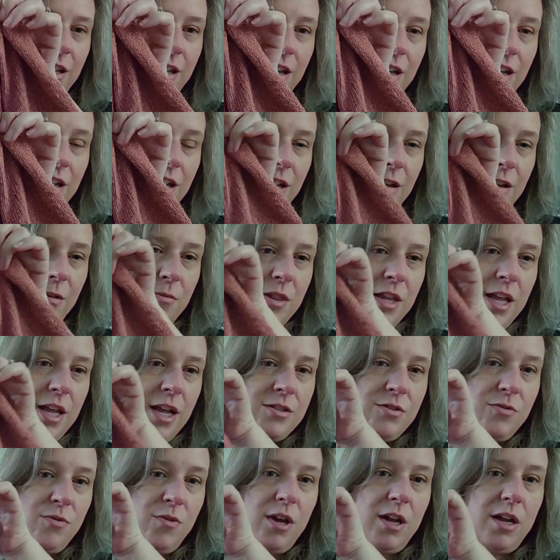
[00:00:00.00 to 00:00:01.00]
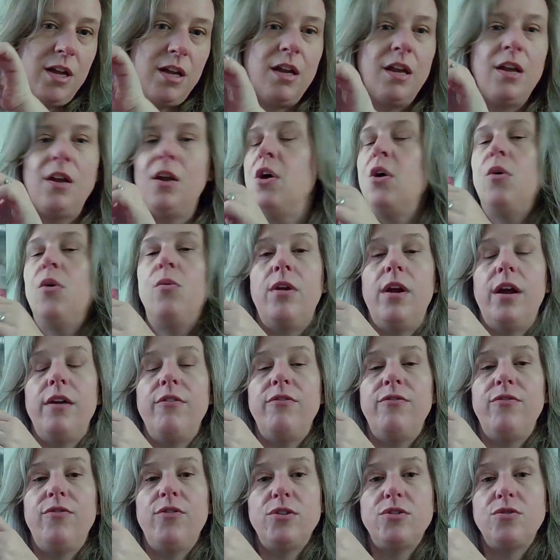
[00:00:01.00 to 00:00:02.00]
And that's what, when I
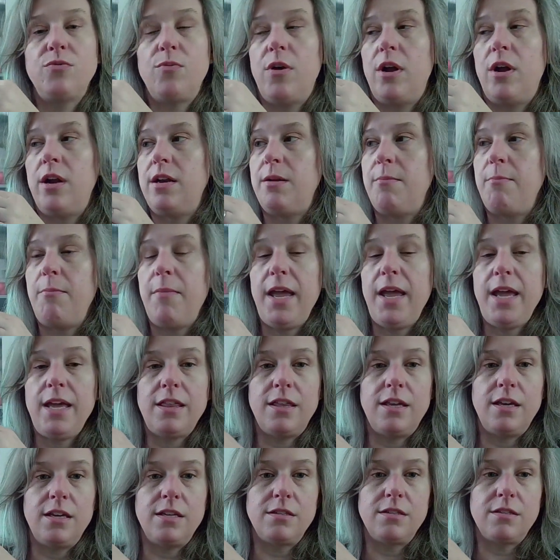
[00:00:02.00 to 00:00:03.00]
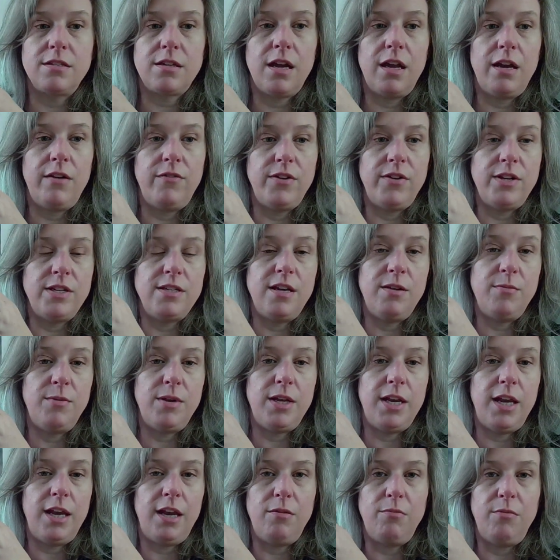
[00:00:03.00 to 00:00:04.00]
first wanted to make this, kind of
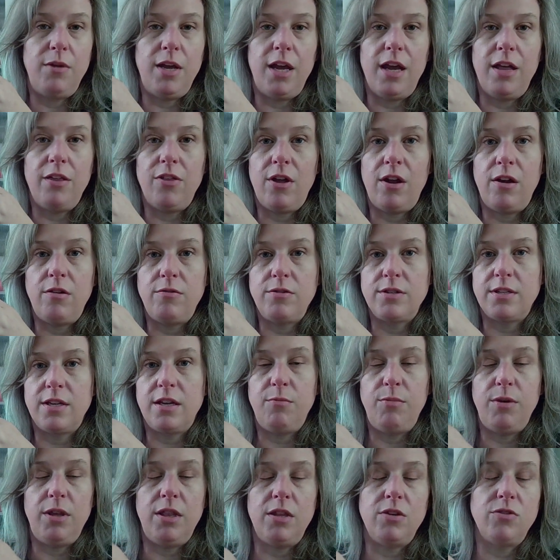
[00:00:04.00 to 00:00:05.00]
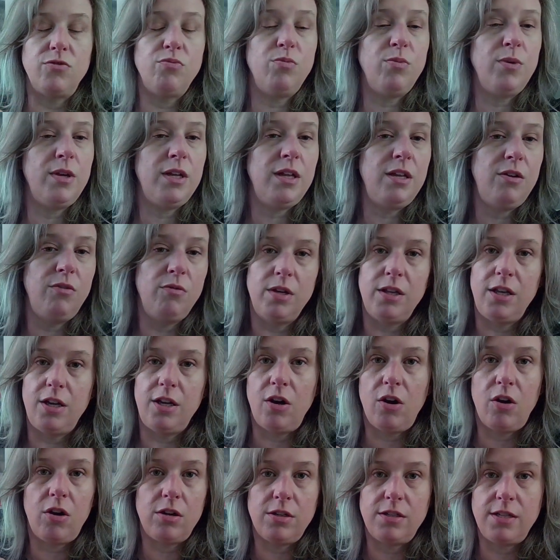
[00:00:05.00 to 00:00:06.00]
intimidated me. I thought it was going to be this really, really
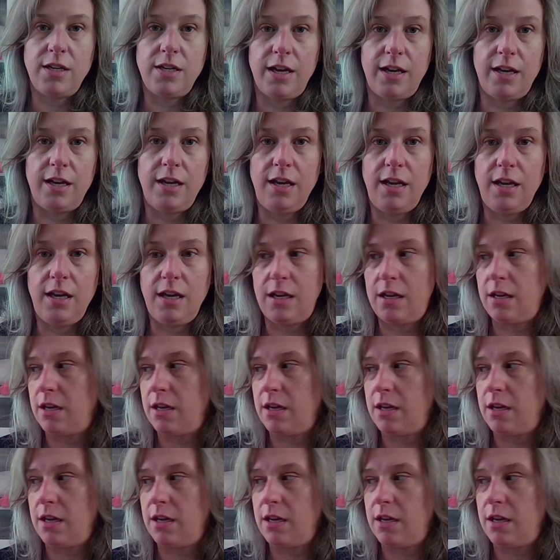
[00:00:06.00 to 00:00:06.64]
hard technique.